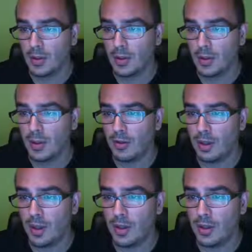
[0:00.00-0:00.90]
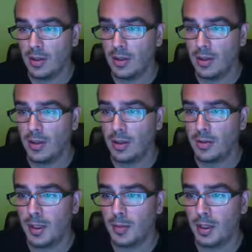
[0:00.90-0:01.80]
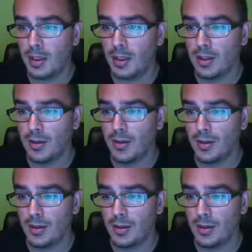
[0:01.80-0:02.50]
this right here, the Dear Poppy letters,